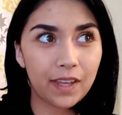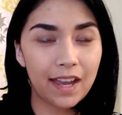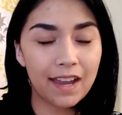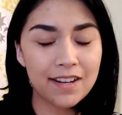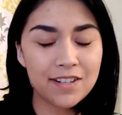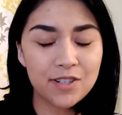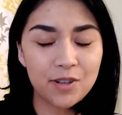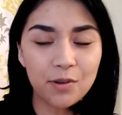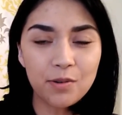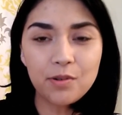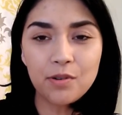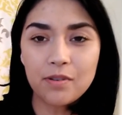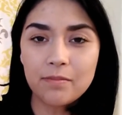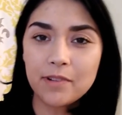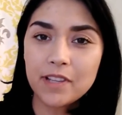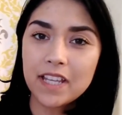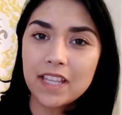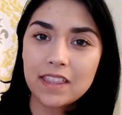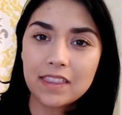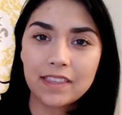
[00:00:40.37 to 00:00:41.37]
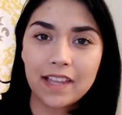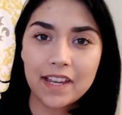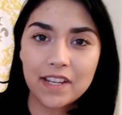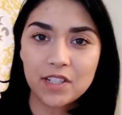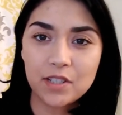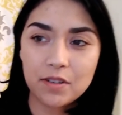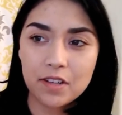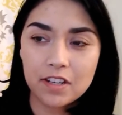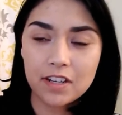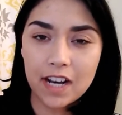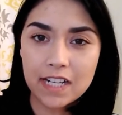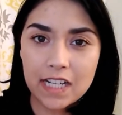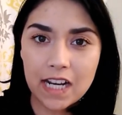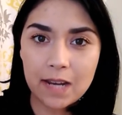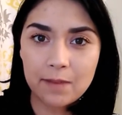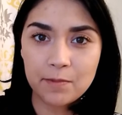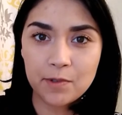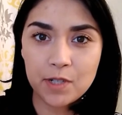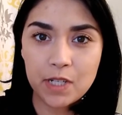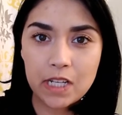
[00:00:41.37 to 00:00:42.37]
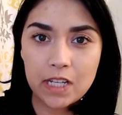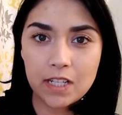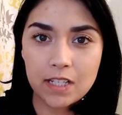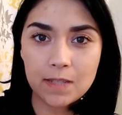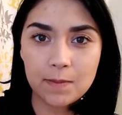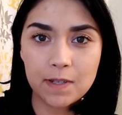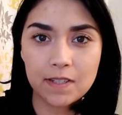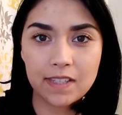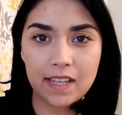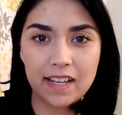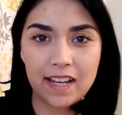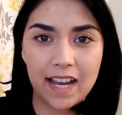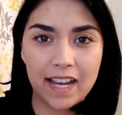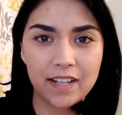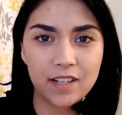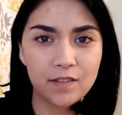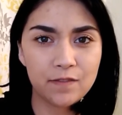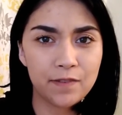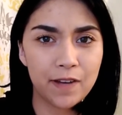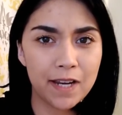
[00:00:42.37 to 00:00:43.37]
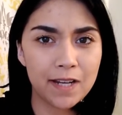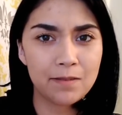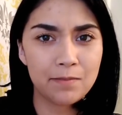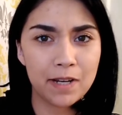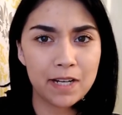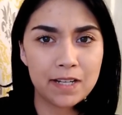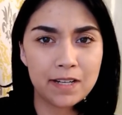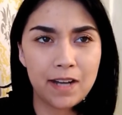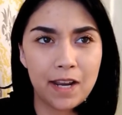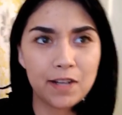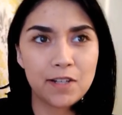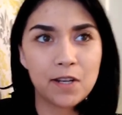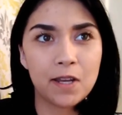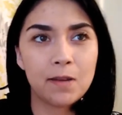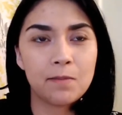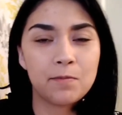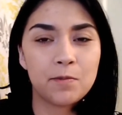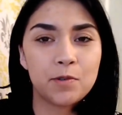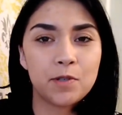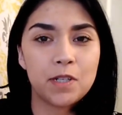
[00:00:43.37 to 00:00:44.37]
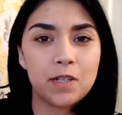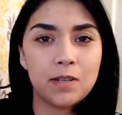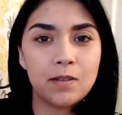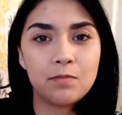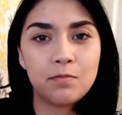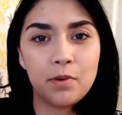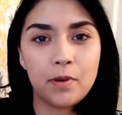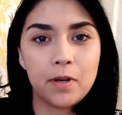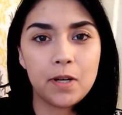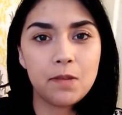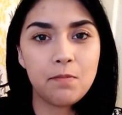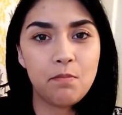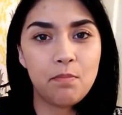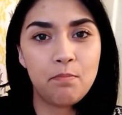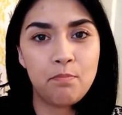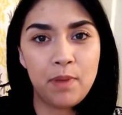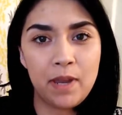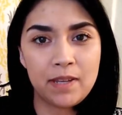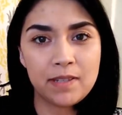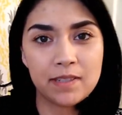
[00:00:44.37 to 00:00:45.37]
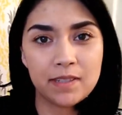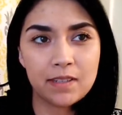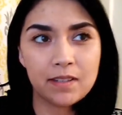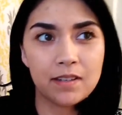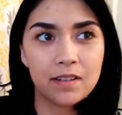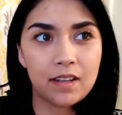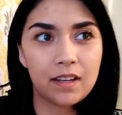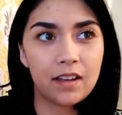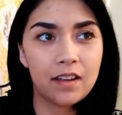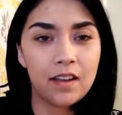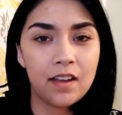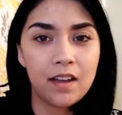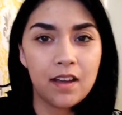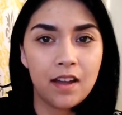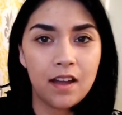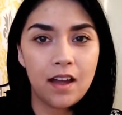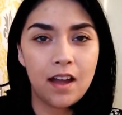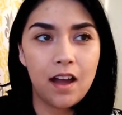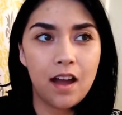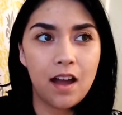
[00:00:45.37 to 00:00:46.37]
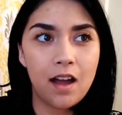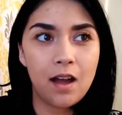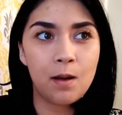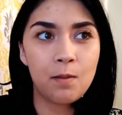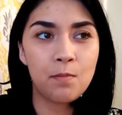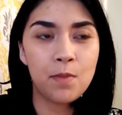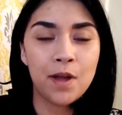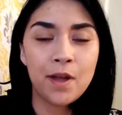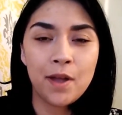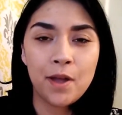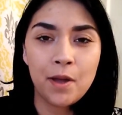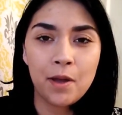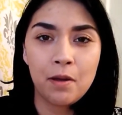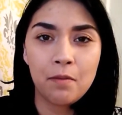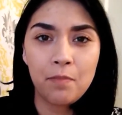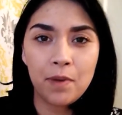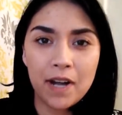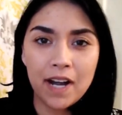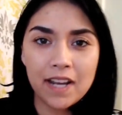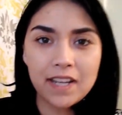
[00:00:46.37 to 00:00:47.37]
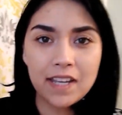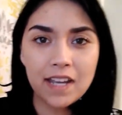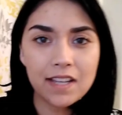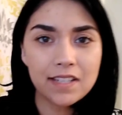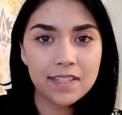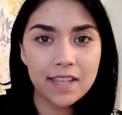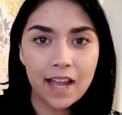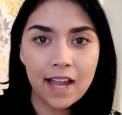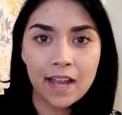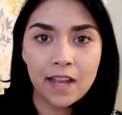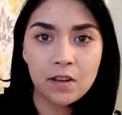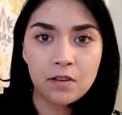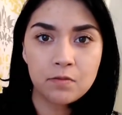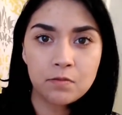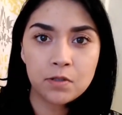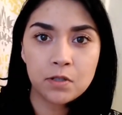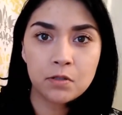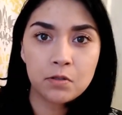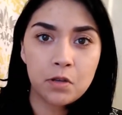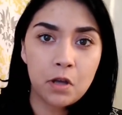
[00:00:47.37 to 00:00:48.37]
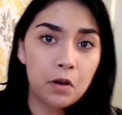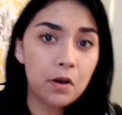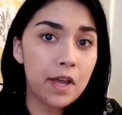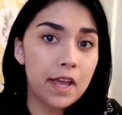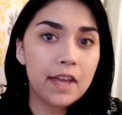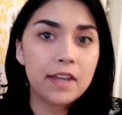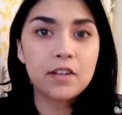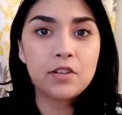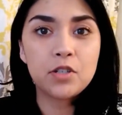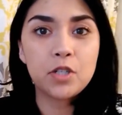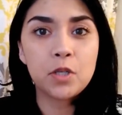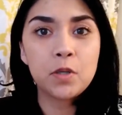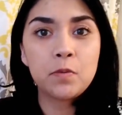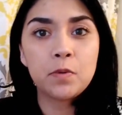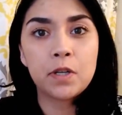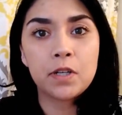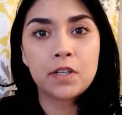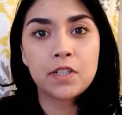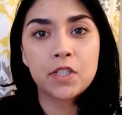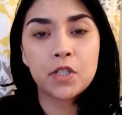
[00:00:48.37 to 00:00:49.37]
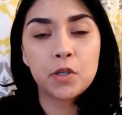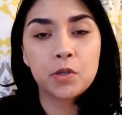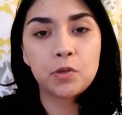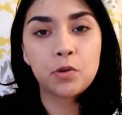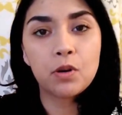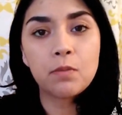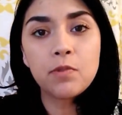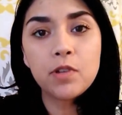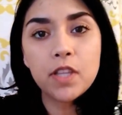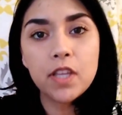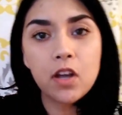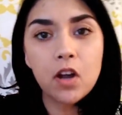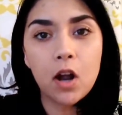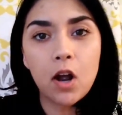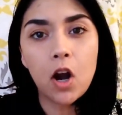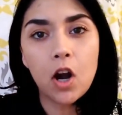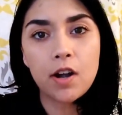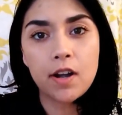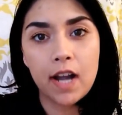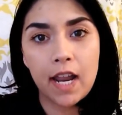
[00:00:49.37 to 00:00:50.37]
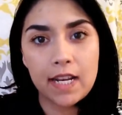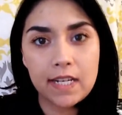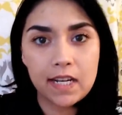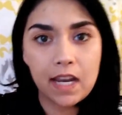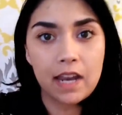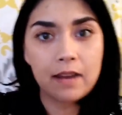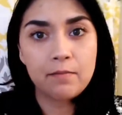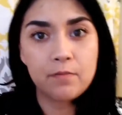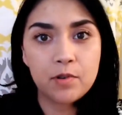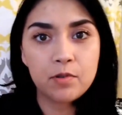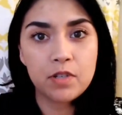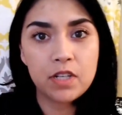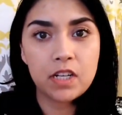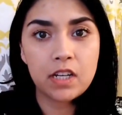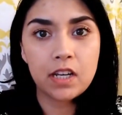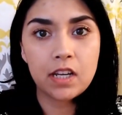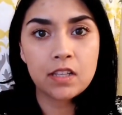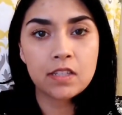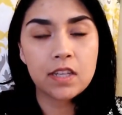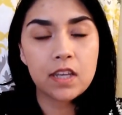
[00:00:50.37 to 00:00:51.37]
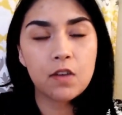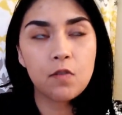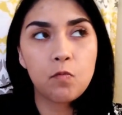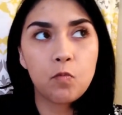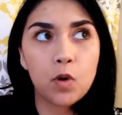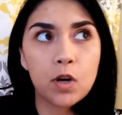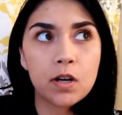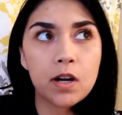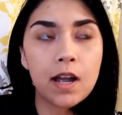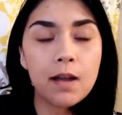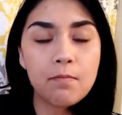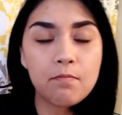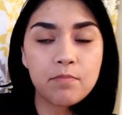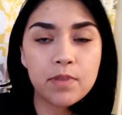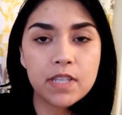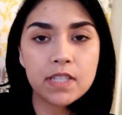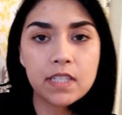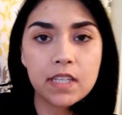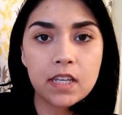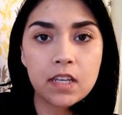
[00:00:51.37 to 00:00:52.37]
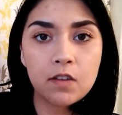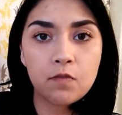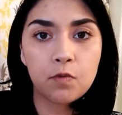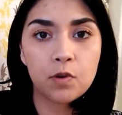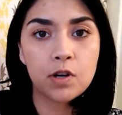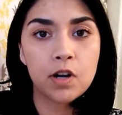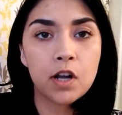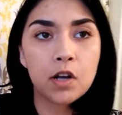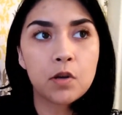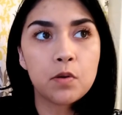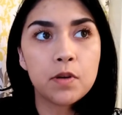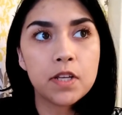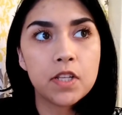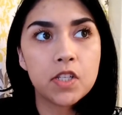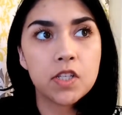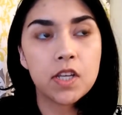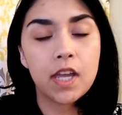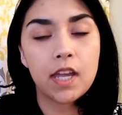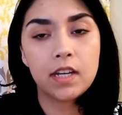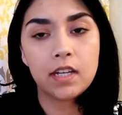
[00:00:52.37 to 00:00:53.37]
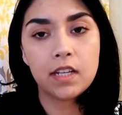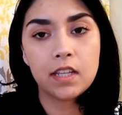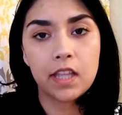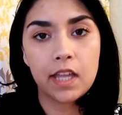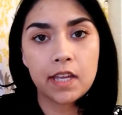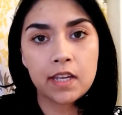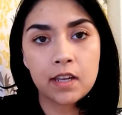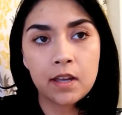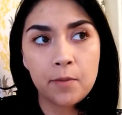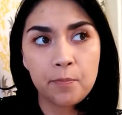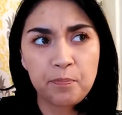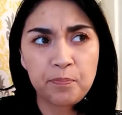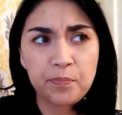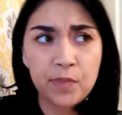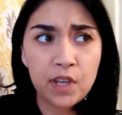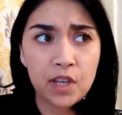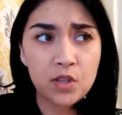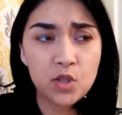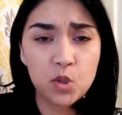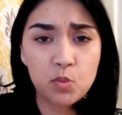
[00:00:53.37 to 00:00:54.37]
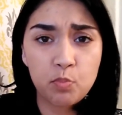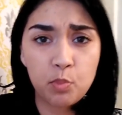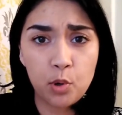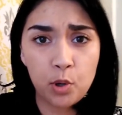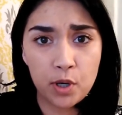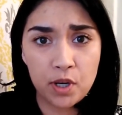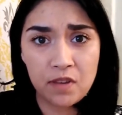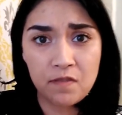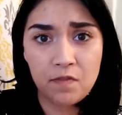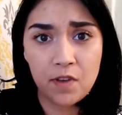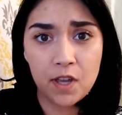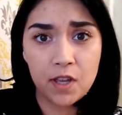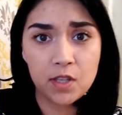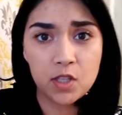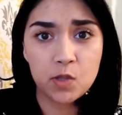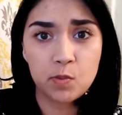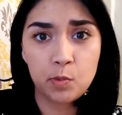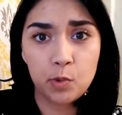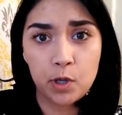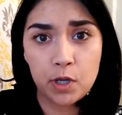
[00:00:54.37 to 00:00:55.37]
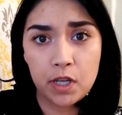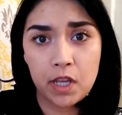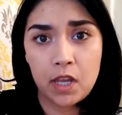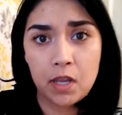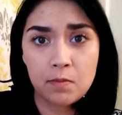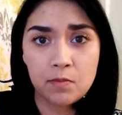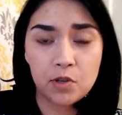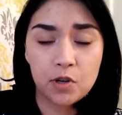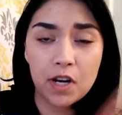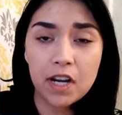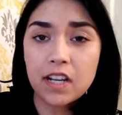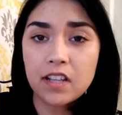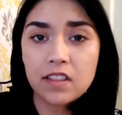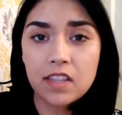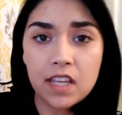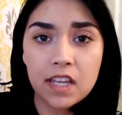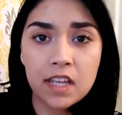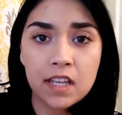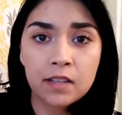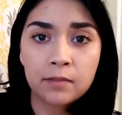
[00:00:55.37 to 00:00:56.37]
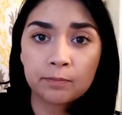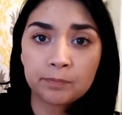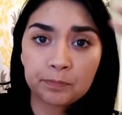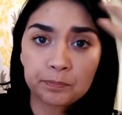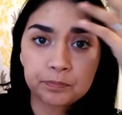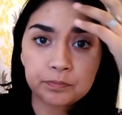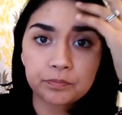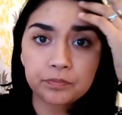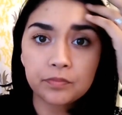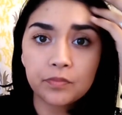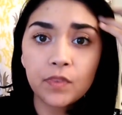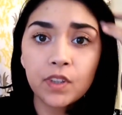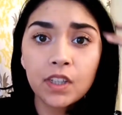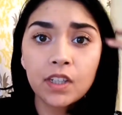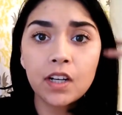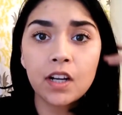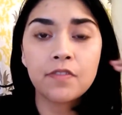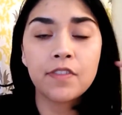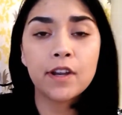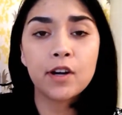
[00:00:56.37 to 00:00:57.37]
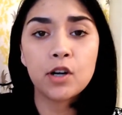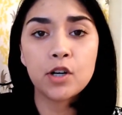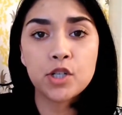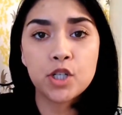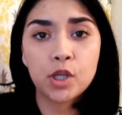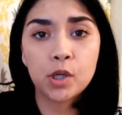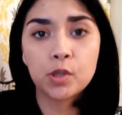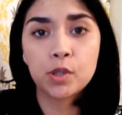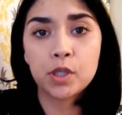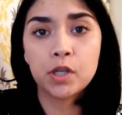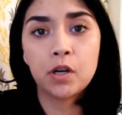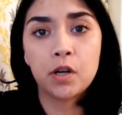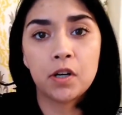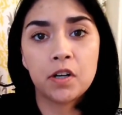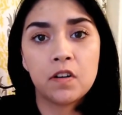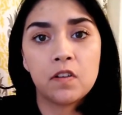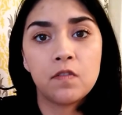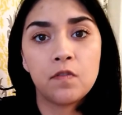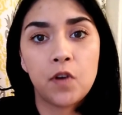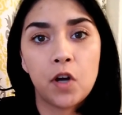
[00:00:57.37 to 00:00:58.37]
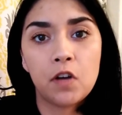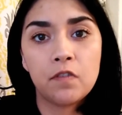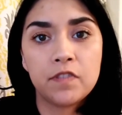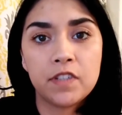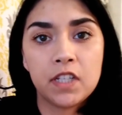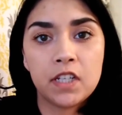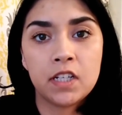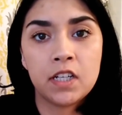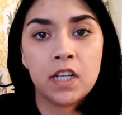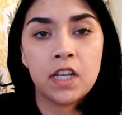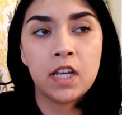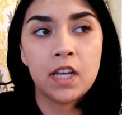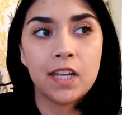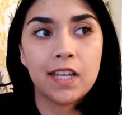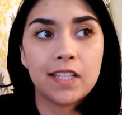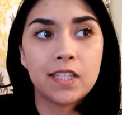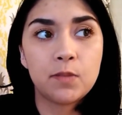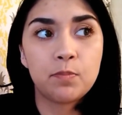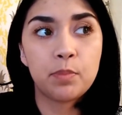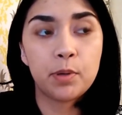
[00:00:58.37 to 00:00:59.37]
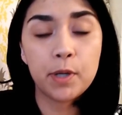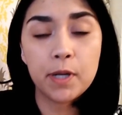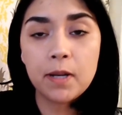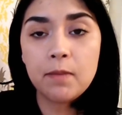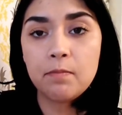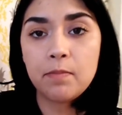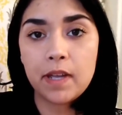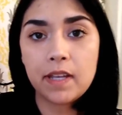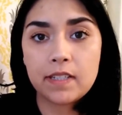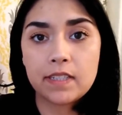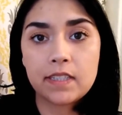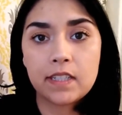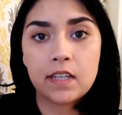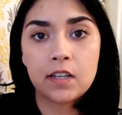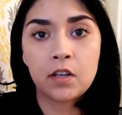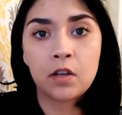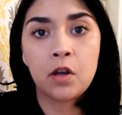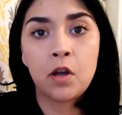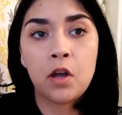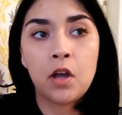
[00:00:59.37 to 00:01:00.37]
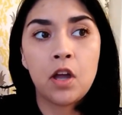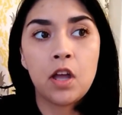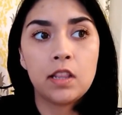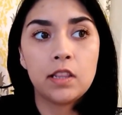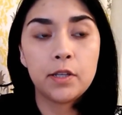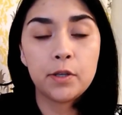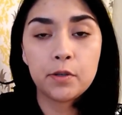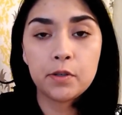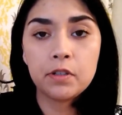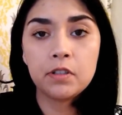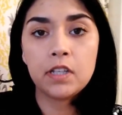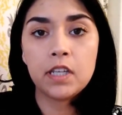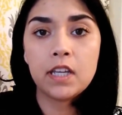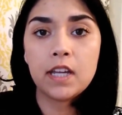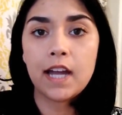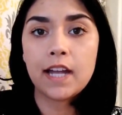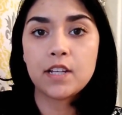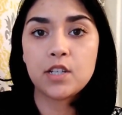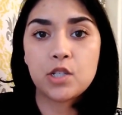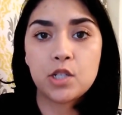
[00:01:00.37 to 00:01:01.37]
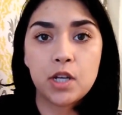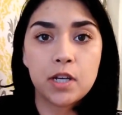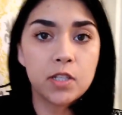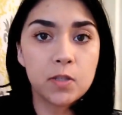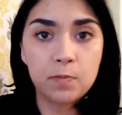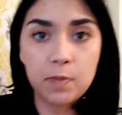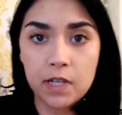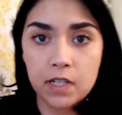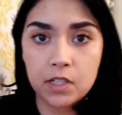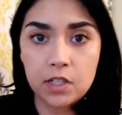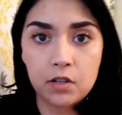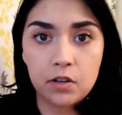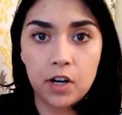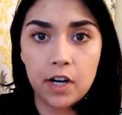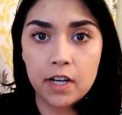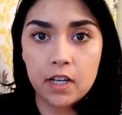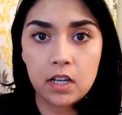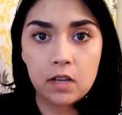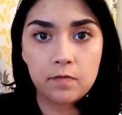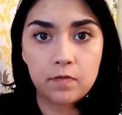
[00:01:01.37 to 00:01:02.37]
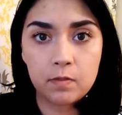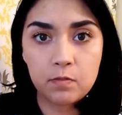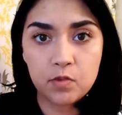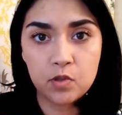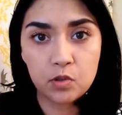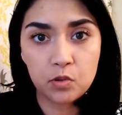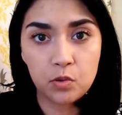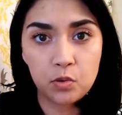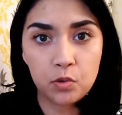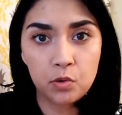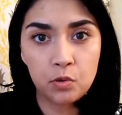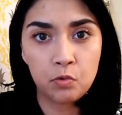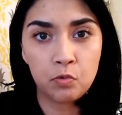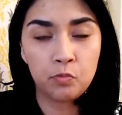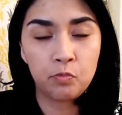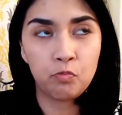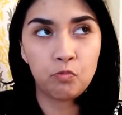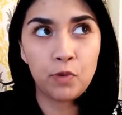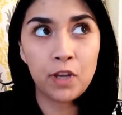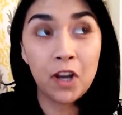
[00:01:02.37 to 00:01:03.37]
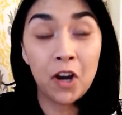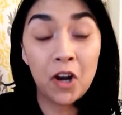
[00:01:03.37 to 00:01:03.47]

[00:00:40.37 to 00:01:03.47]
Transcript: don't normally like doing nighttime routines because I kind of find my nighttime routine pretty basic. But I guess I will go ahead and do one. So normally our nighttime routines, if we're not busy, if we're not going to any like sport events, sport games, or anything that our children are involved in, it's pretty basic. Literally, I just picked Naraya up from school. We